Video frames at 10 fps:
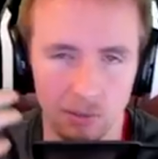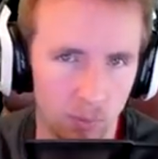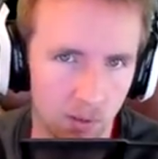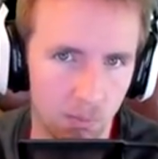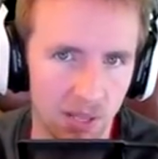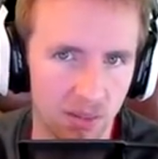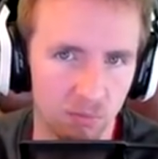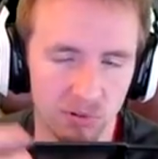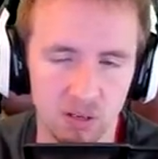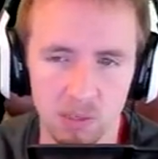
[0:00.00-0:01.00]
it with a month of
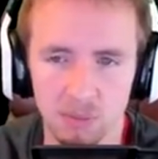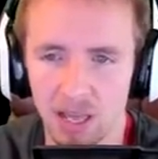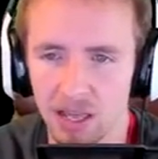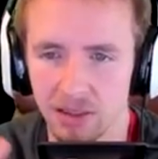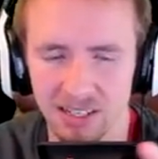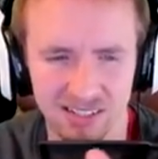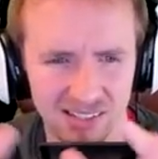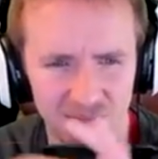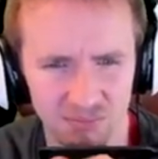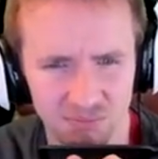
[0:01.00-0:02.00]
premium, things
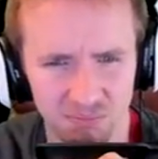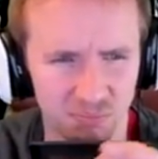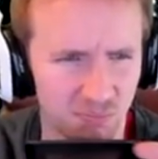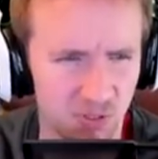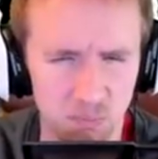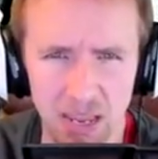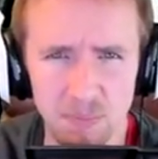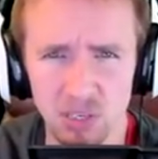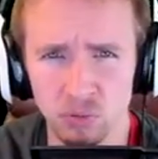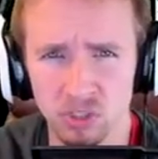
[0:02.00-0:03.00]
that maybe
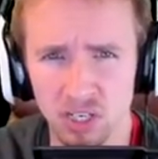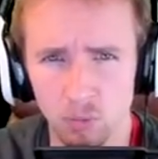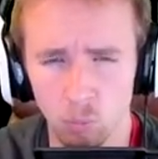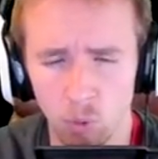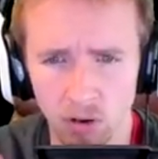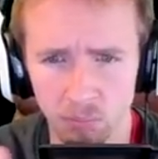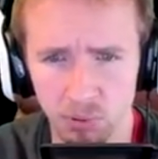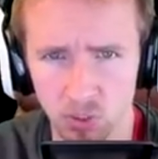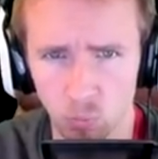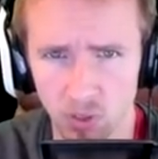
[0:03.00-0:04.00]
you didn't want, but
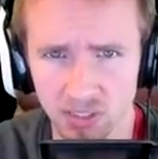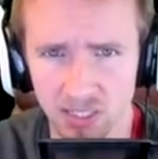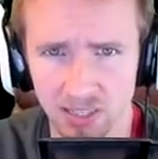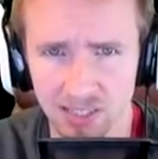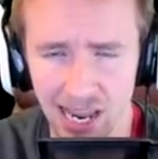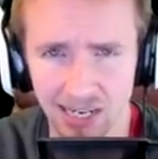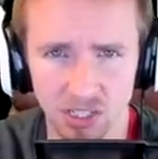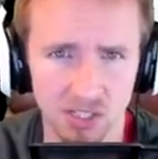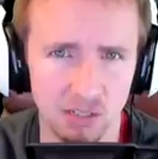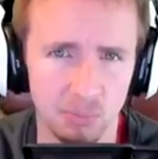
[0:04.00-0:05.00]
you wanted the tank
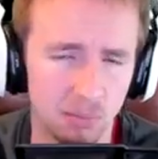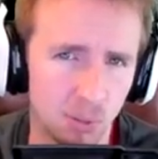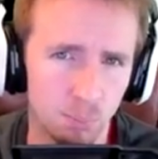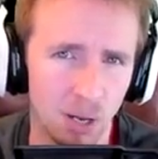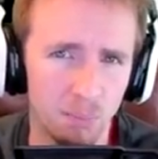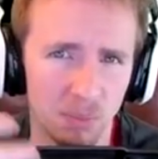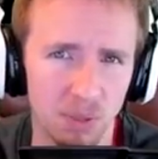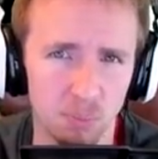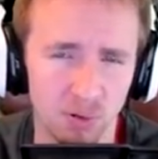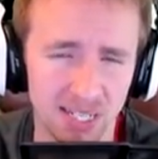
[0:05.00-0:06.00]
just to be able to bump up the
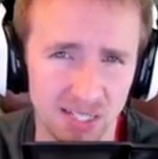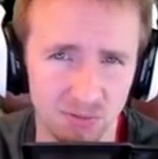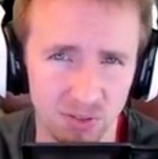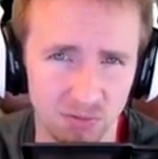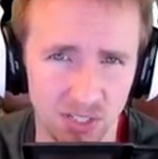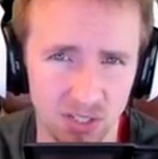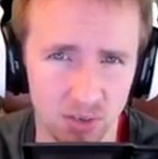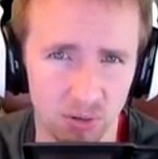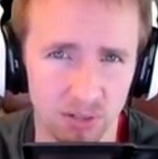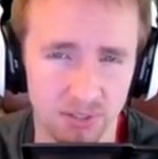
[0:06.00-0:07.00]
price to 50
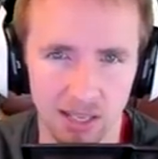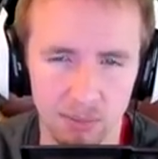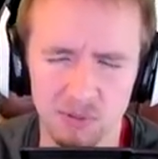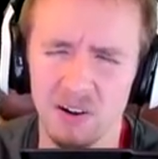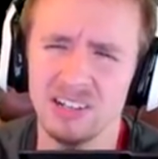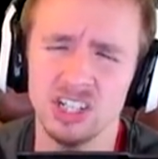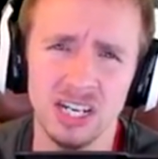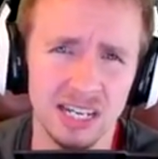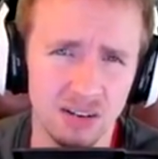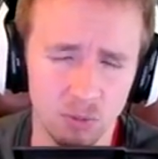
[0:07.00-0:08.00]
euros. It was very
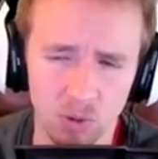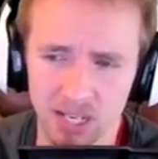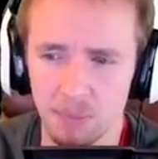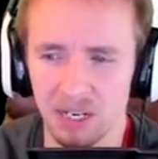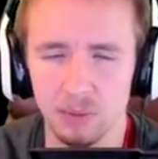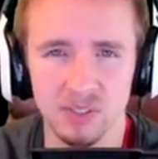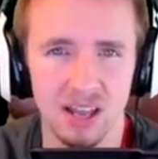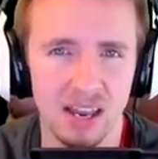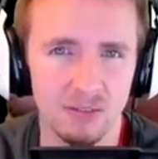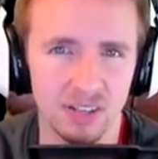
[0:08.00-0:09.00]
cheeky of Wargaming, and it was
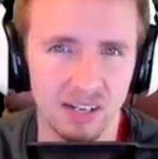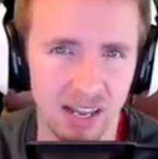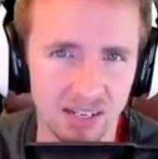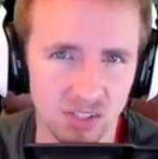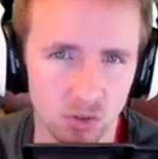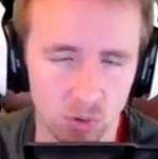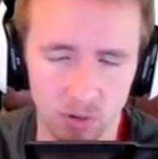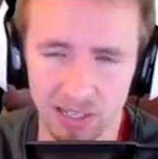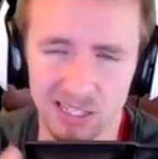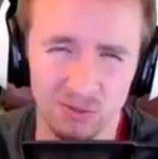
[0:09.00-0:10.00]
kind of the last straw,
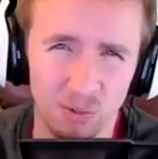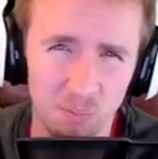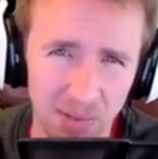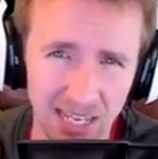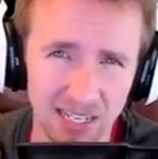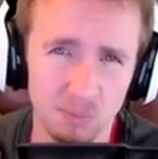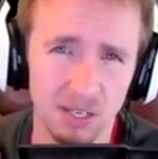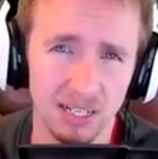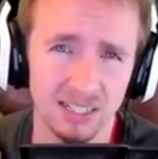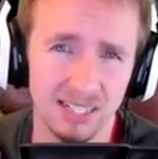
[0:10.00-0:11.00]
at least for me as
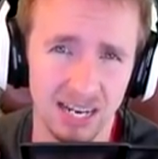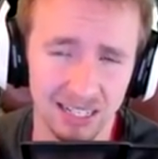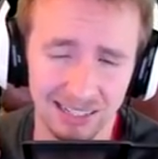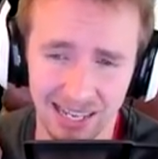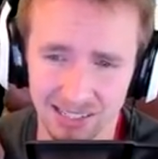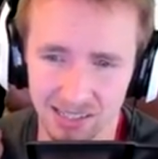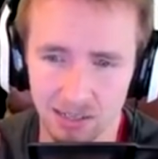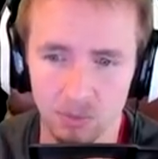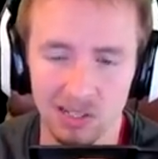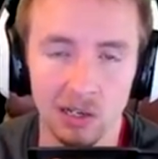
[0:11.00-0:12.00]
being a tank collector, that it
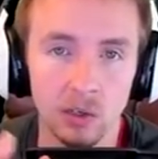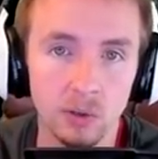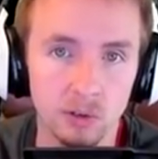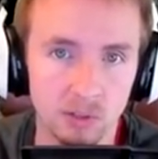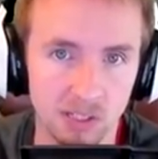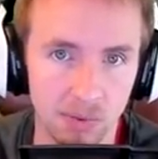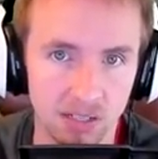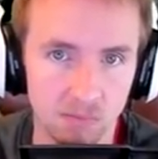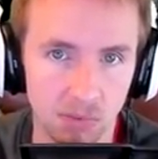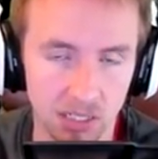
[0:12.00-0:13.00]
was a ludicrous amount
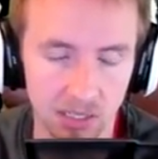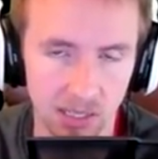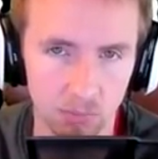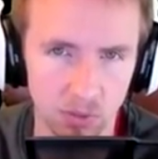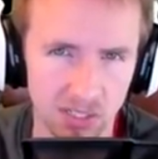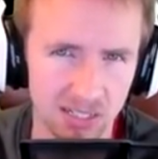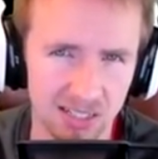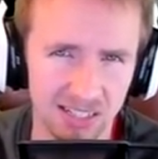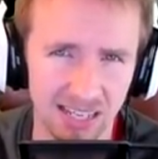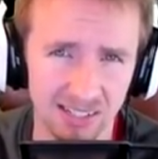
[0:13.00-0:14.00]
of money that they wanted to
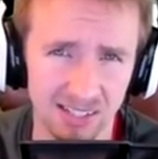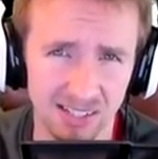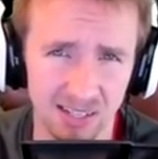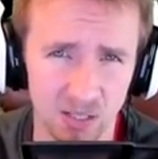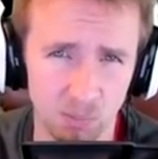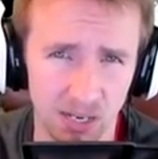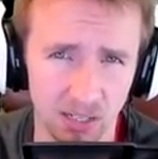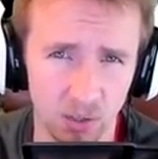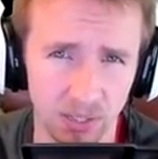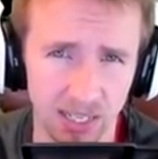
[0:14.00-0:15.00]
get us to start
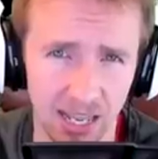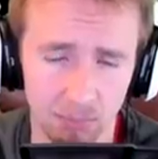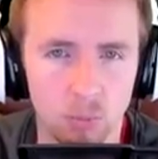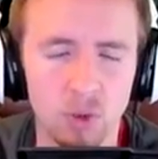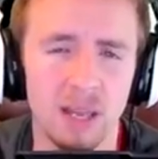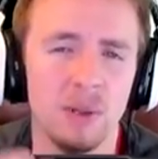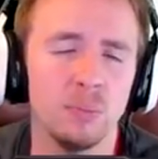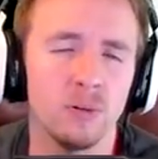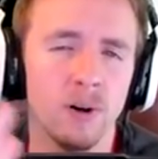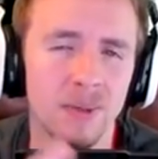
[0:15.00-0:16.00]
spending on the game. Wargaming
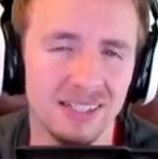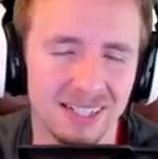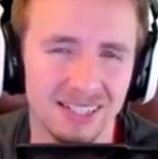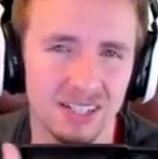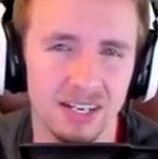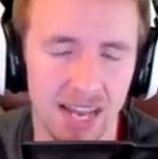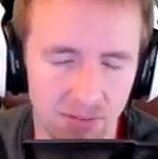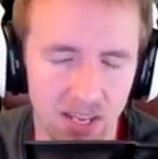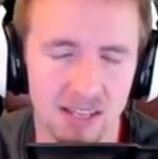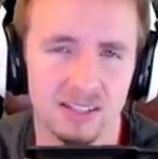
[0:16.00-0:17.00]
promised to
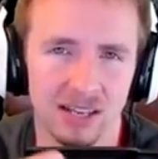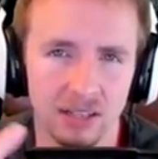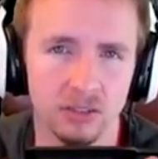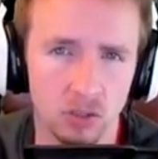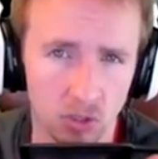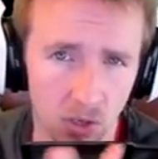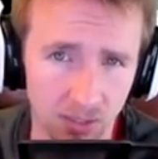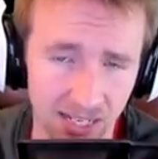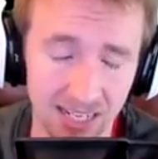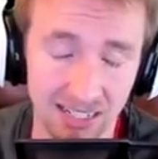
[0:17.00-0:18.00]
never sell new
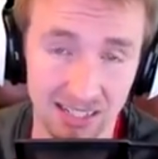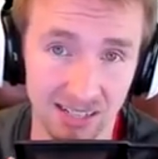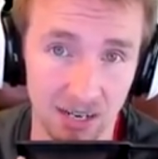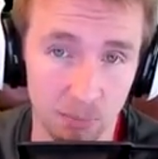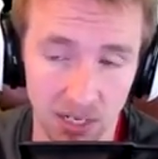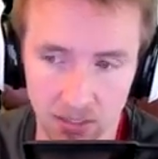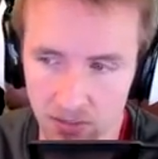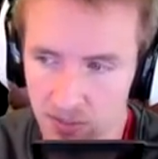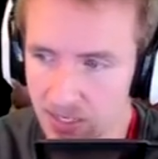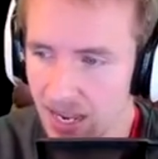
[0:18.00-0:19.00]
content inside
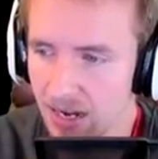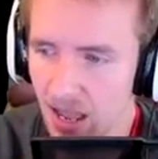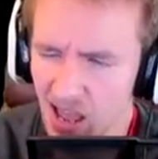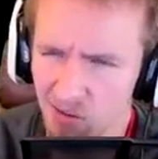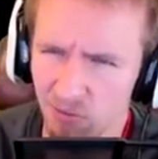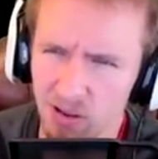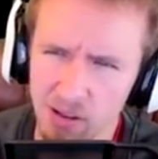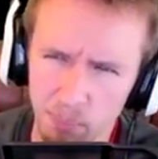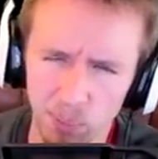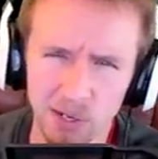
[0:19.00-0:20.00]
bundles, and for
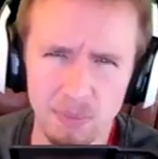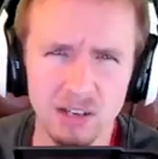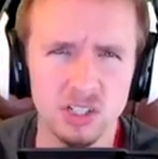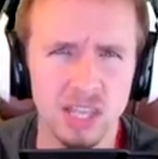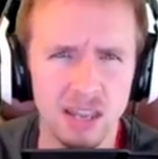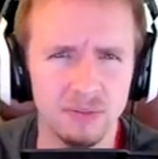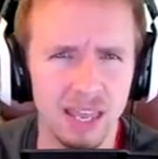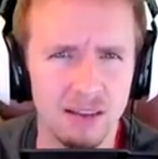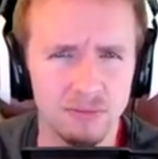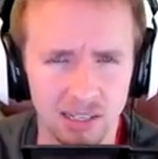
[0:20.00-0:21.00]
pretty much they
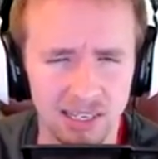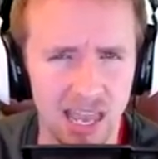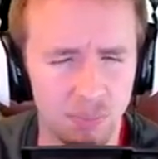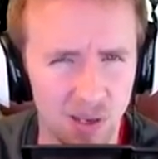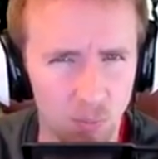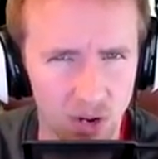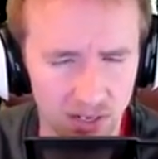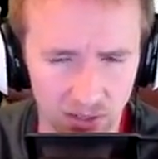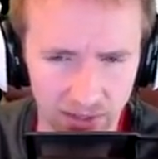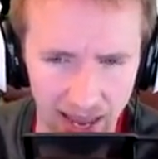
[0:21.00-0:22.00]
they've kept their word
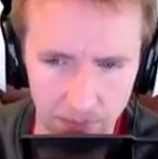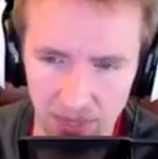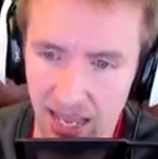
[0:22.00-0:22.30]
on that.